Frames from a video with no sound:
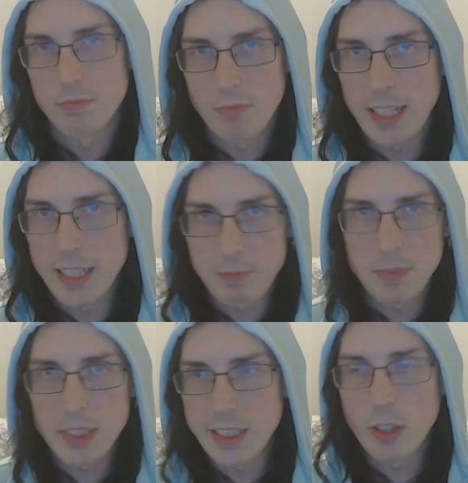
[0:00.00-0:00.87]
and I'm
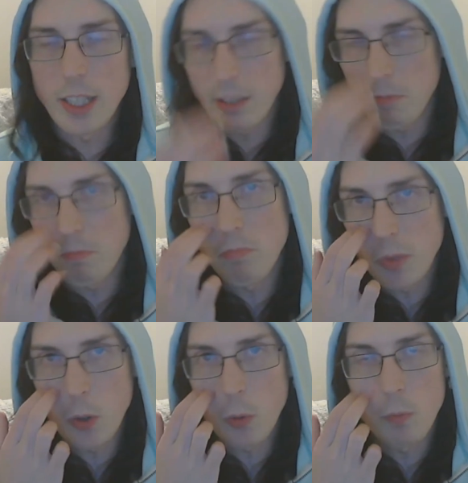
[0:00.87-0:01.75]
still like,
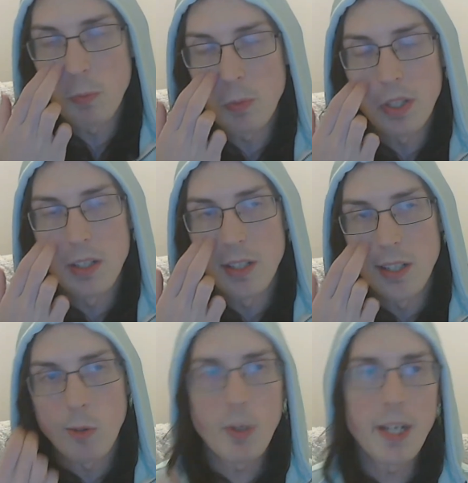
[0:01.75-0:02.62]

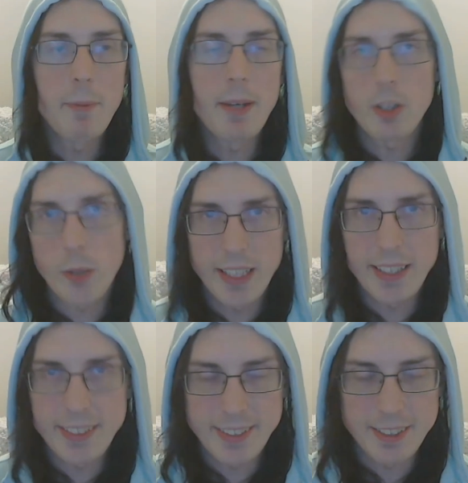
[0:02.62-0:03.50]
worried about
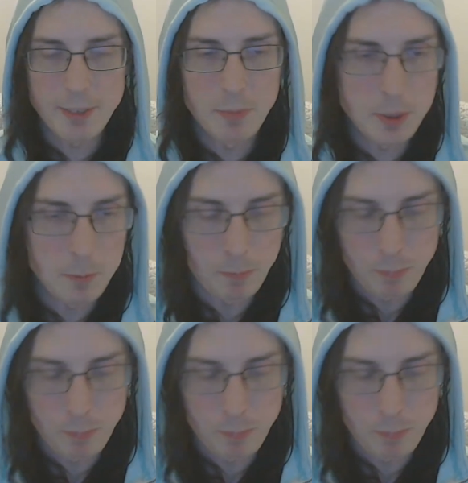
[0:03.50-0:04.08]
criticisms.